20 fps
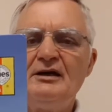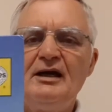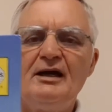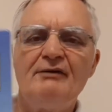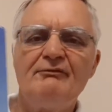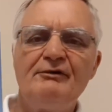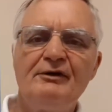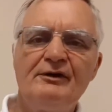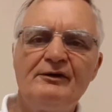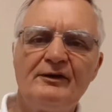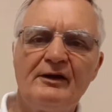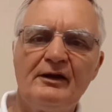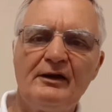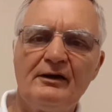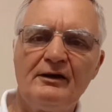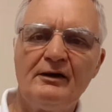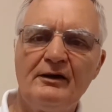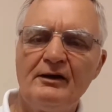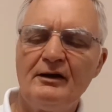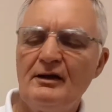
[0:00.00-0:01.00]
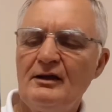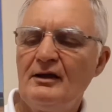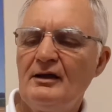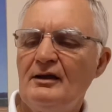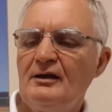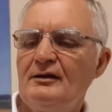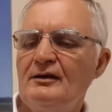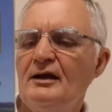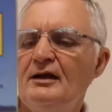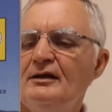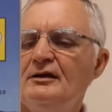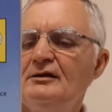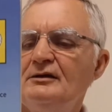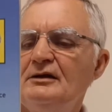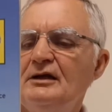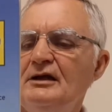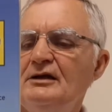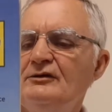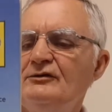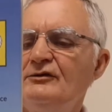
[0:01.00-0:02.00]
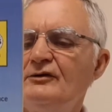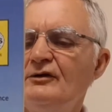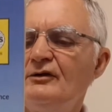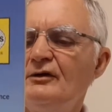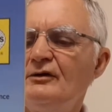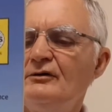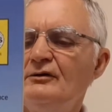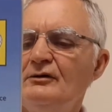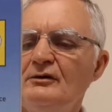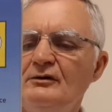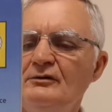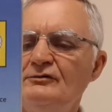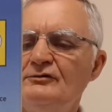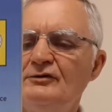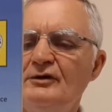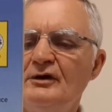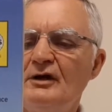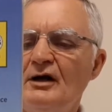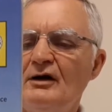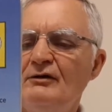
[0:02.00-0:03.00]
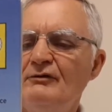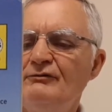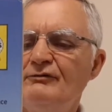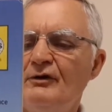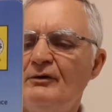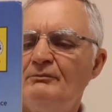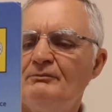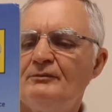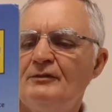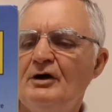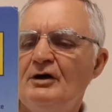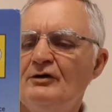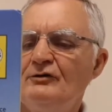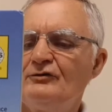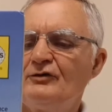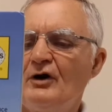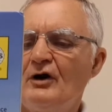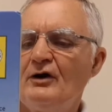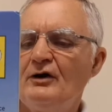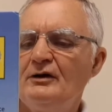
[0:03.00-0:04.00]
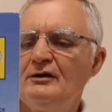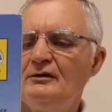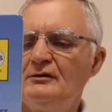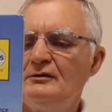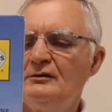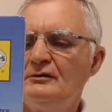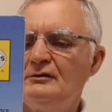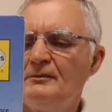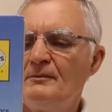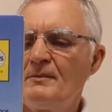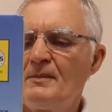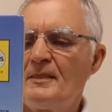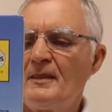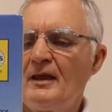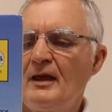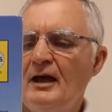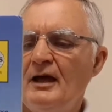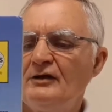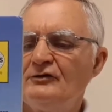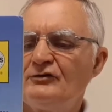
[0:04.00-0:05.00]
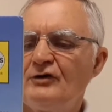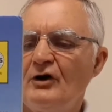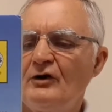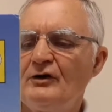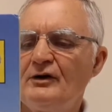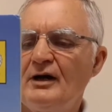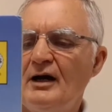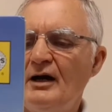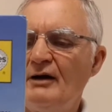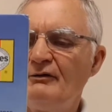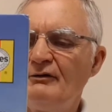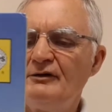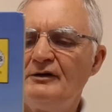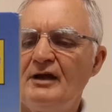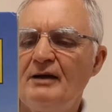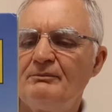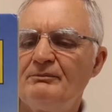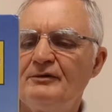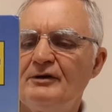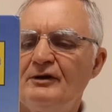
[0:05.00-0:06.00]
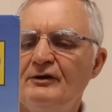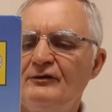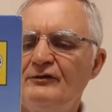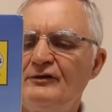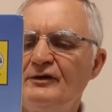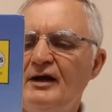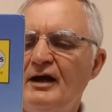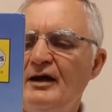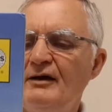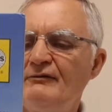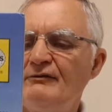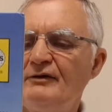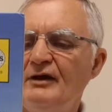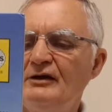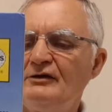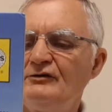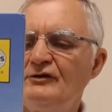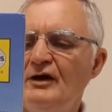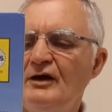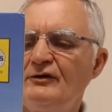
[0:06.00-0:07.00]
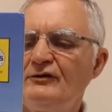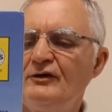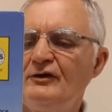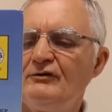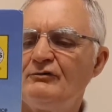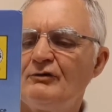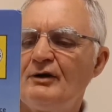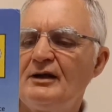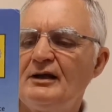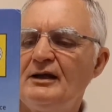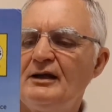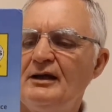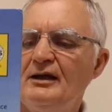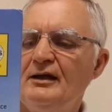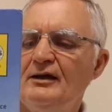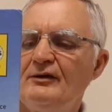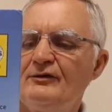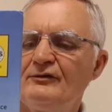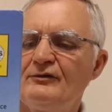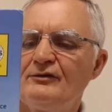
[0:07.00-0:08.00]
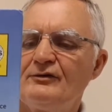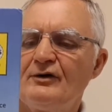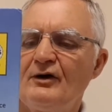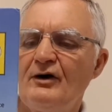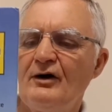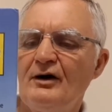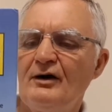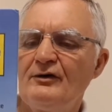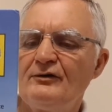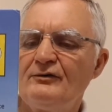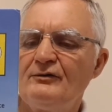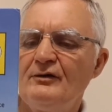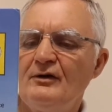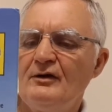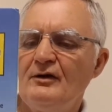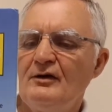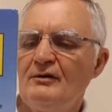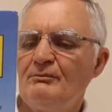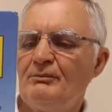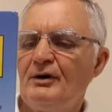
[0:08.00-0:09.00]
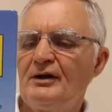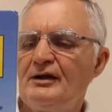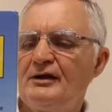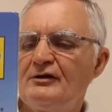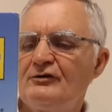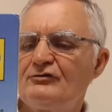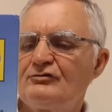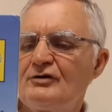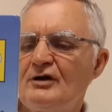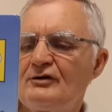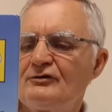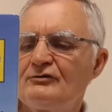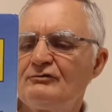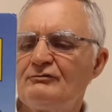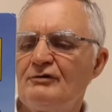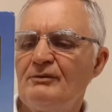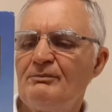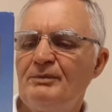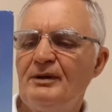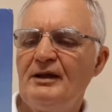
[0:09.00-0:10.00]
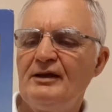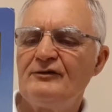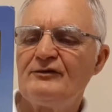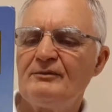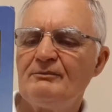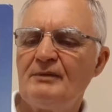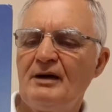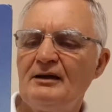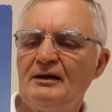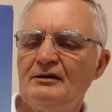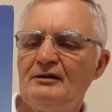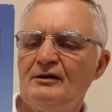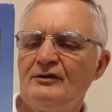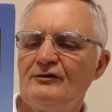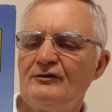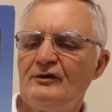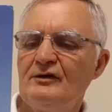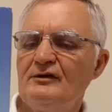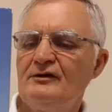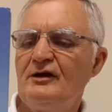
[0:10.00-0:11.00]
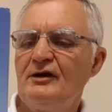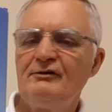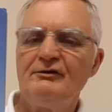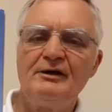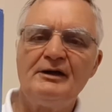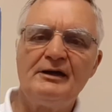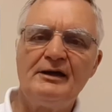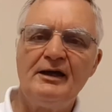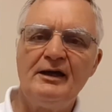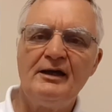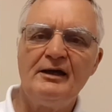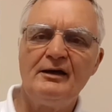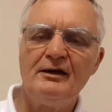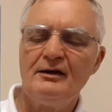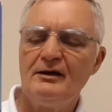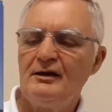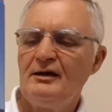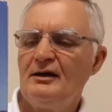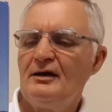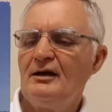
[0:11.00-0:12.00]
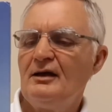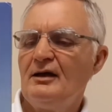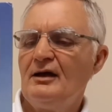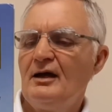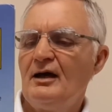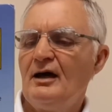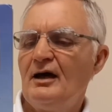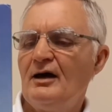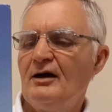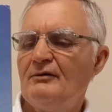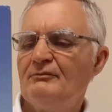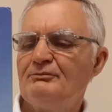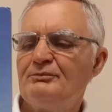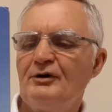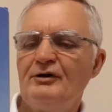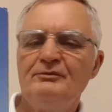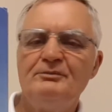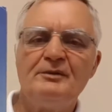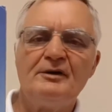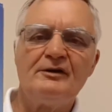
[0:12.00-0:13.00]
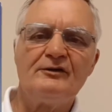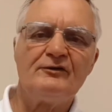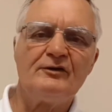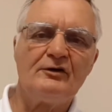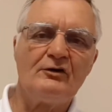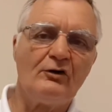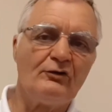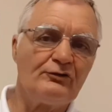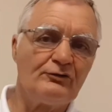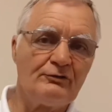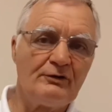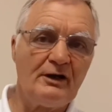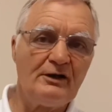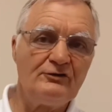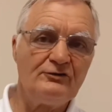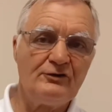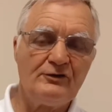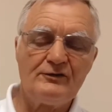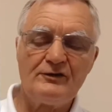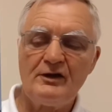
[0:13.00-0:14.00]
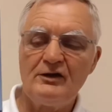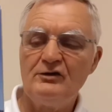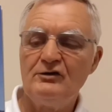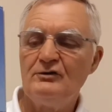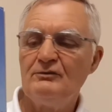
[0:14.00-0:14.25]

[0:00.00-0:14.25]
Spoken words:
everything that you need to know, from towing and tow car adapters, caravan chassis, running gears and tyres, body construction, repairs and maintenance, interior care, improvements and alterations that you